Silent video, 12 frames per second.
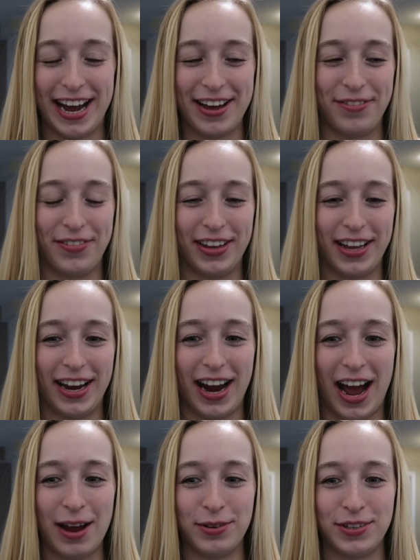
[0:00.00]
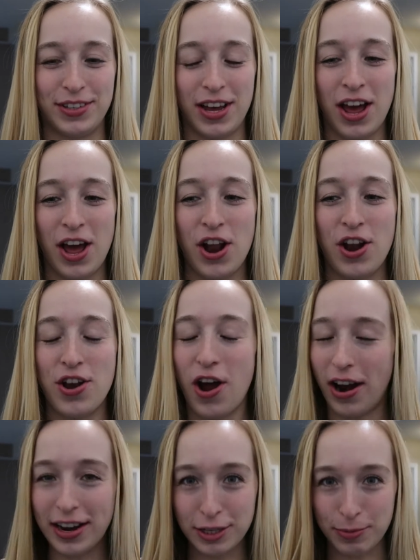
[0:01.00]
I feel like I was
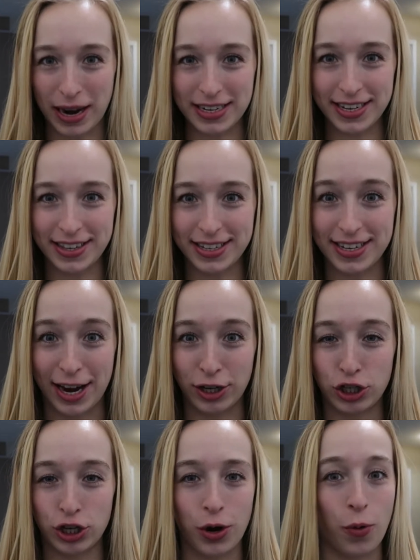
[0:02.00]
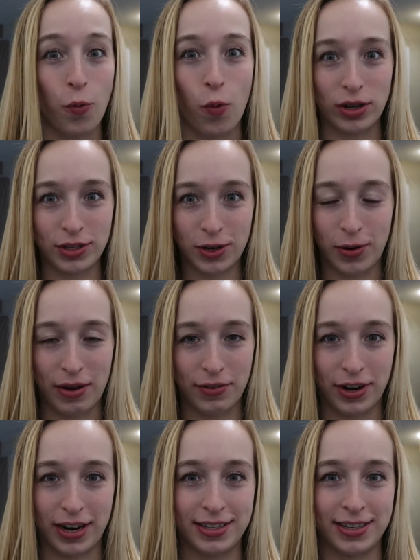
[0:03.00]
not expecting the texture
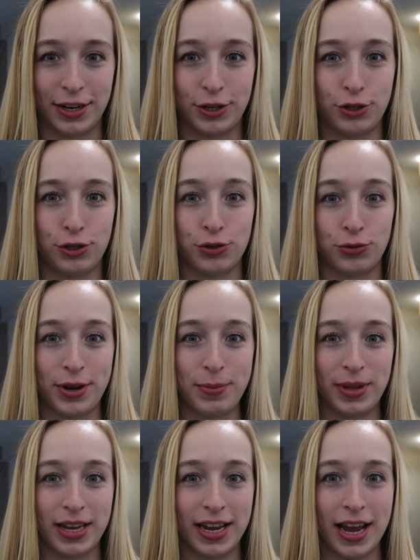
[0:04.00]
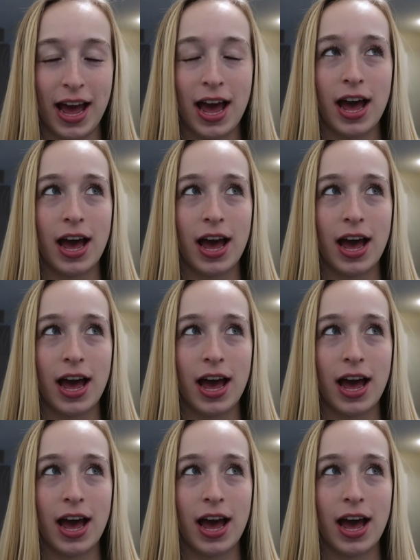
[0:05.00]
whatsoever. It's an extremely